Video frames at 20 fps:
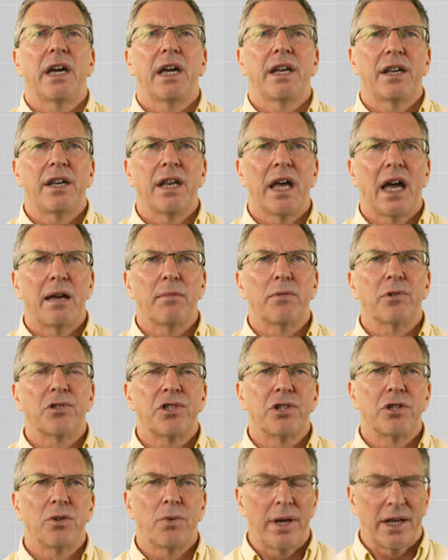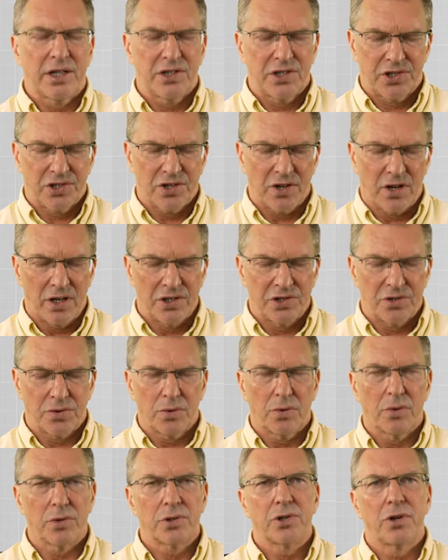enables you to exercise your
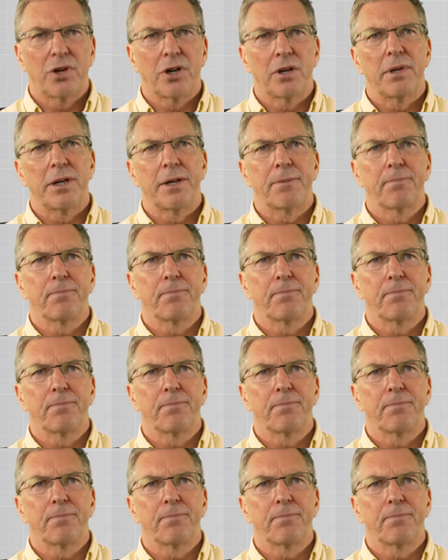autonomy.